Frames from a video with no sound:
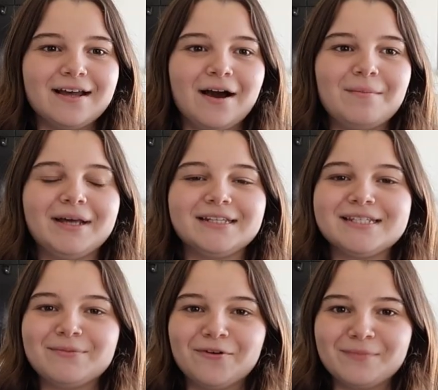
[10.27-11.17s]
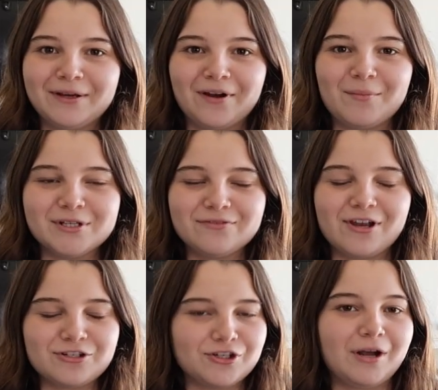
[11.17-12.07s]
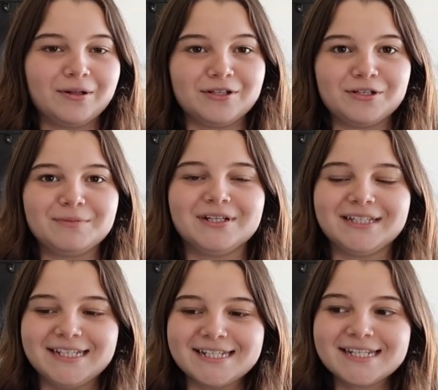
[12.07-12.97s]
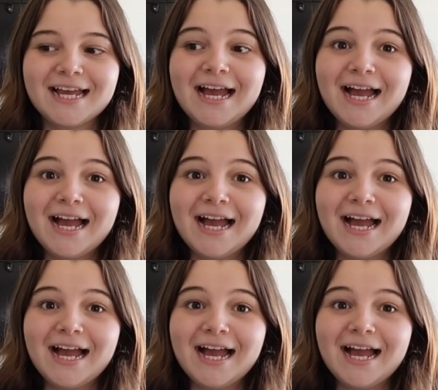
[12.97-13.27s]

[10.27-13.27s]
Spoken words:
at the smell of my grandma's fresh chocolate chip cookies.